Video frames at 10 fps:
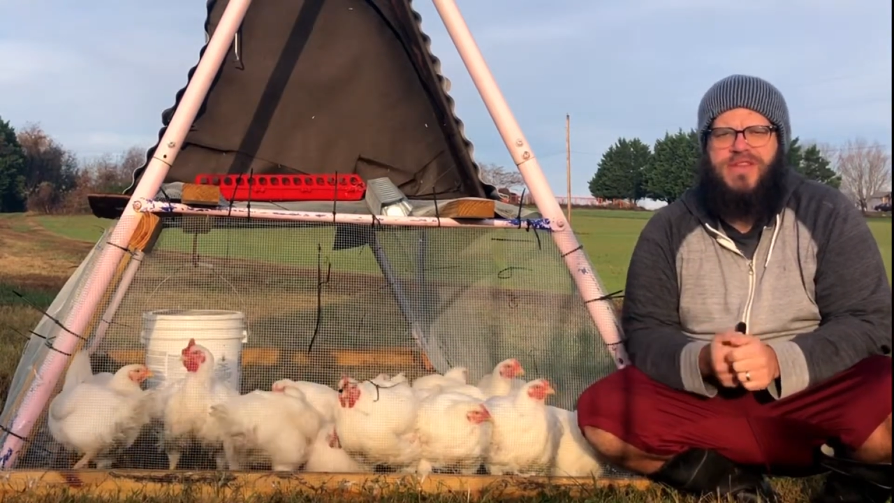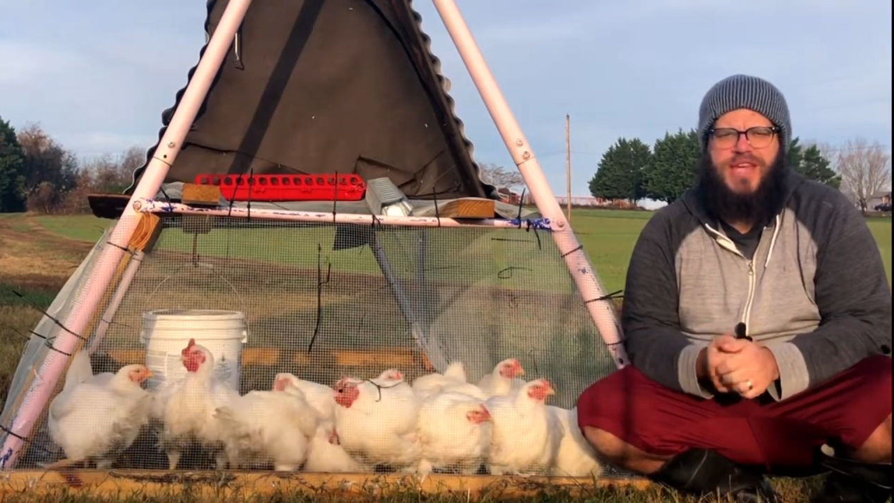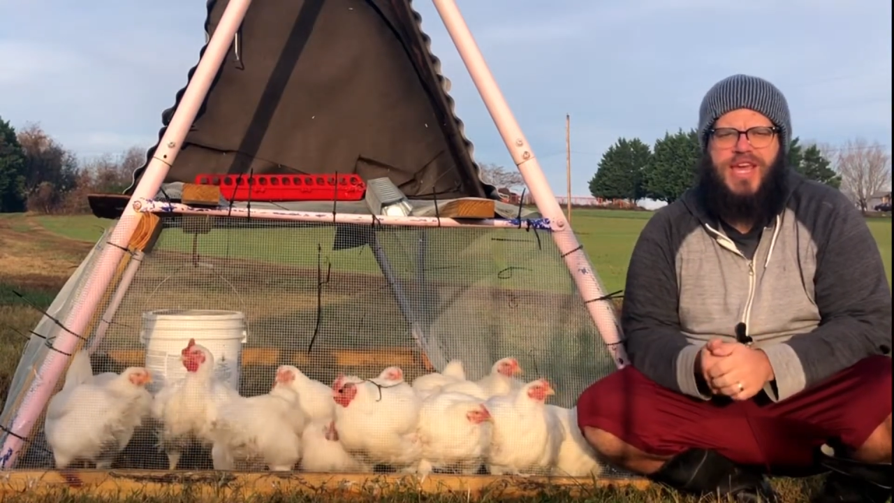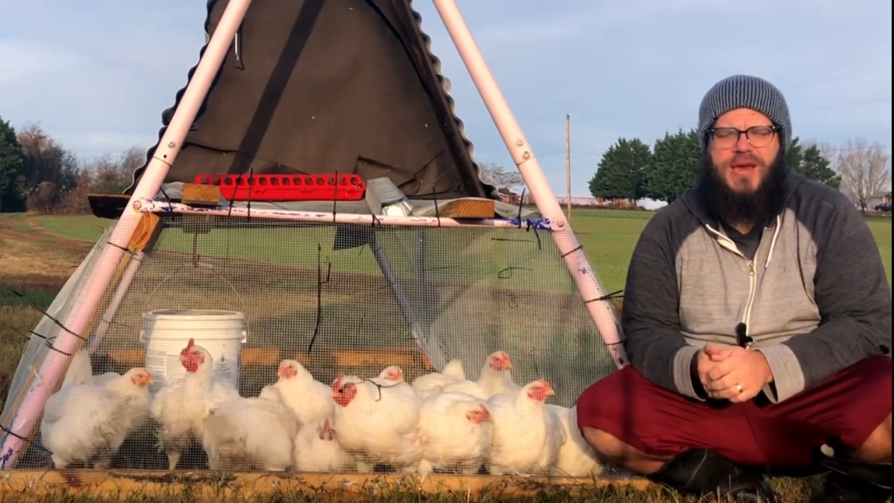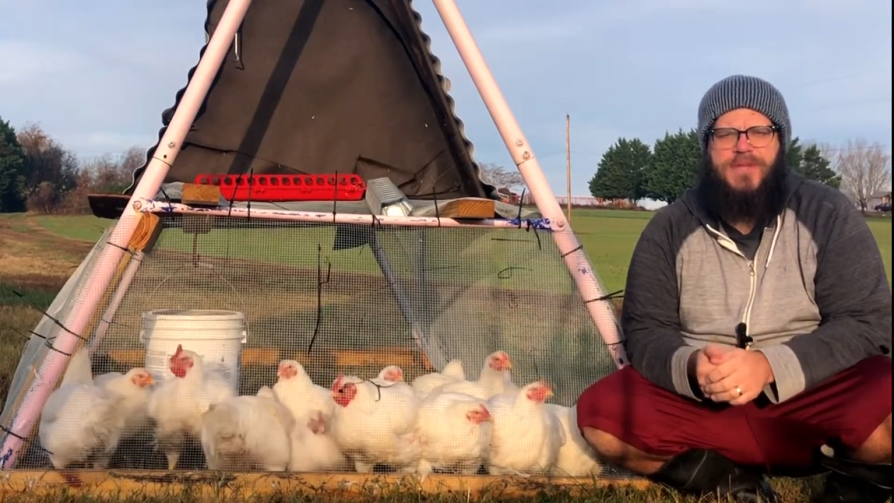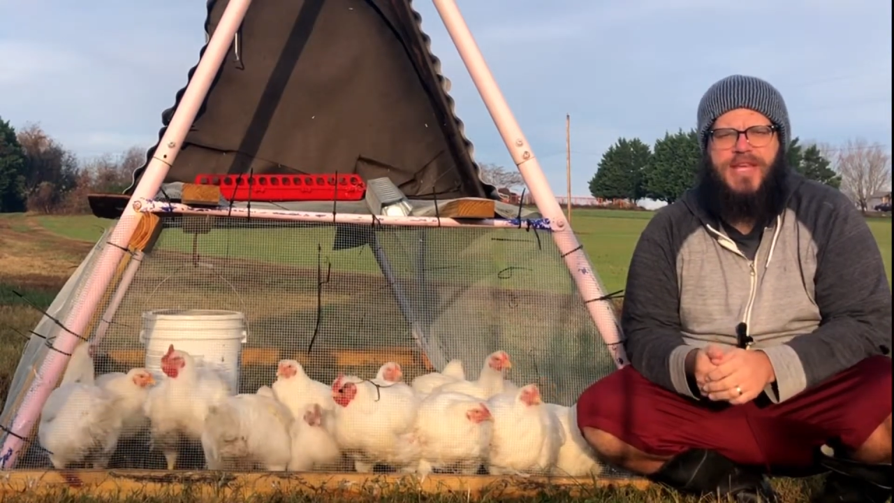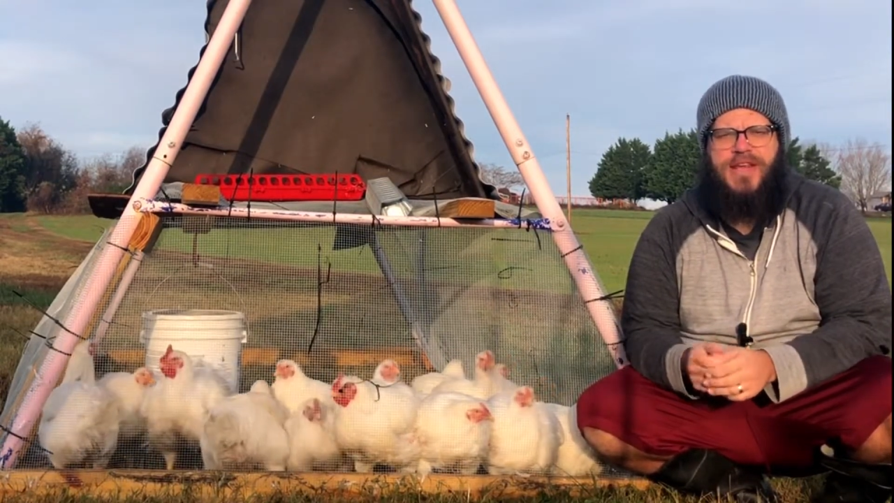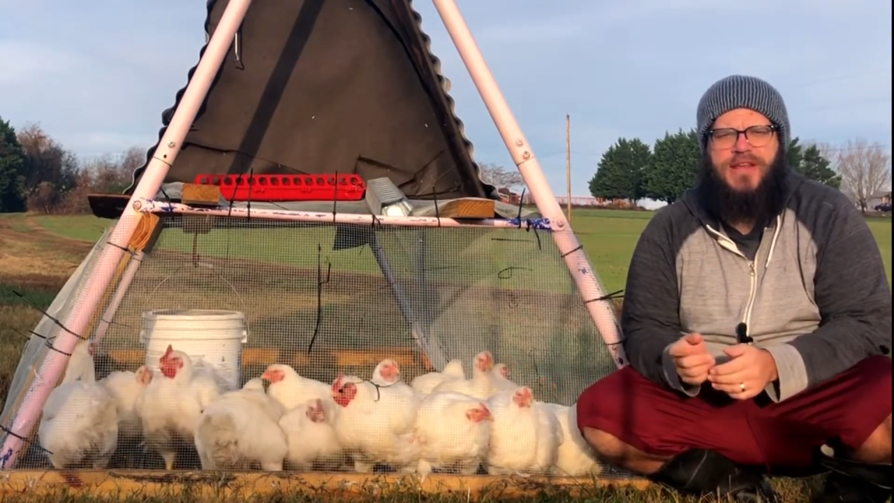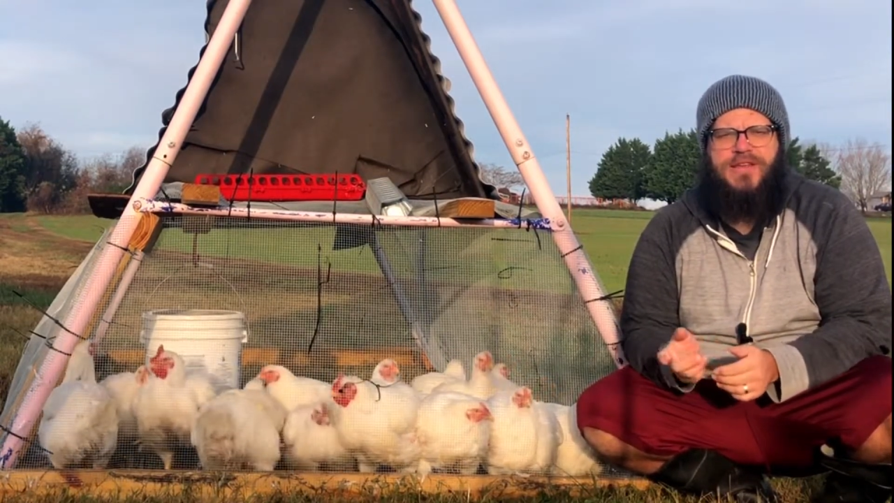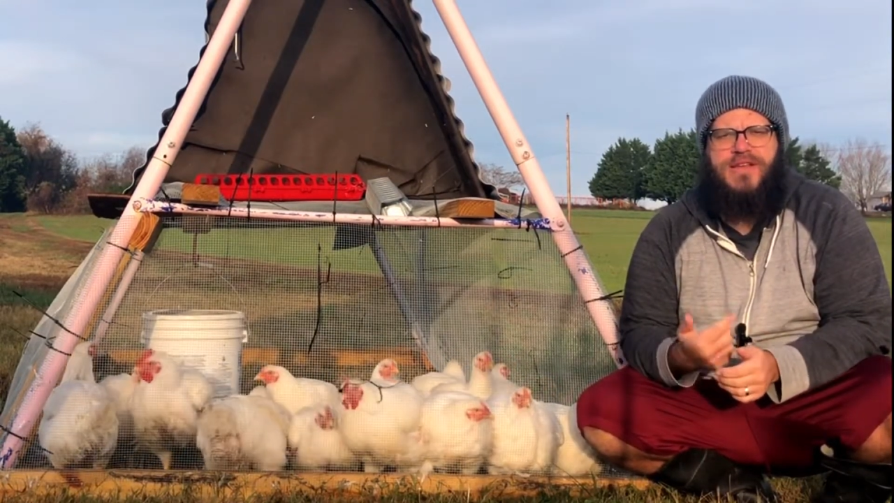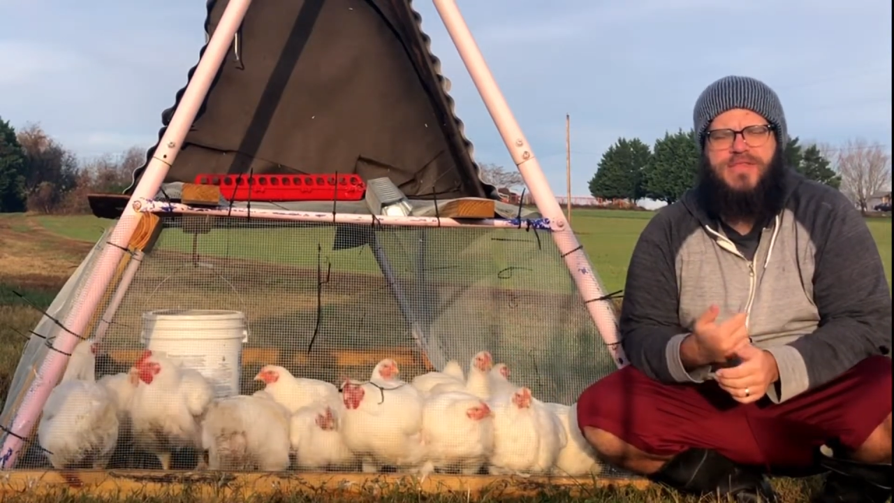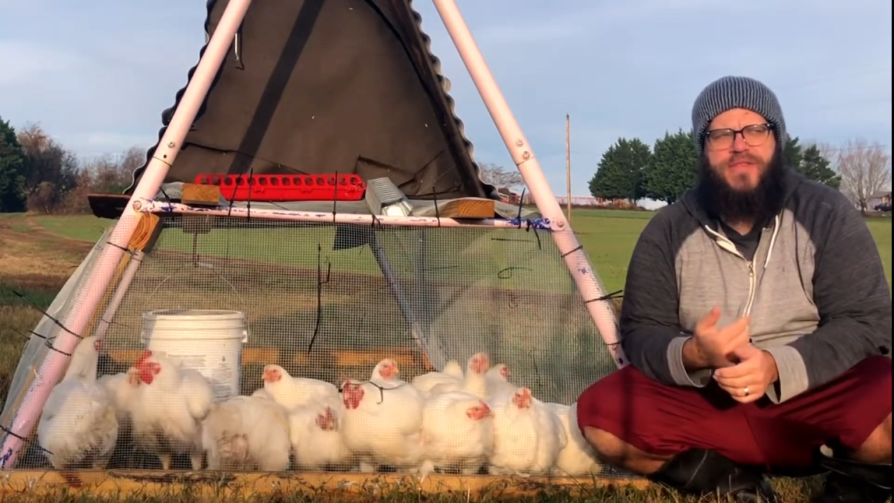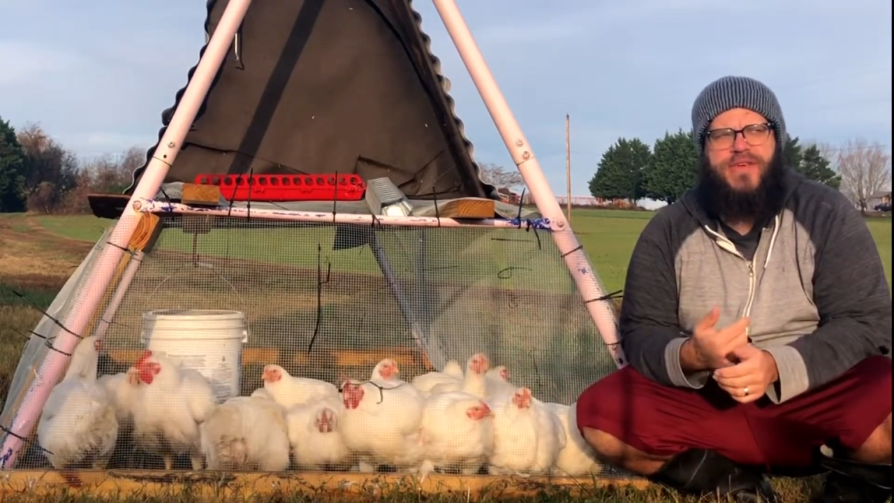decapitate it and cut the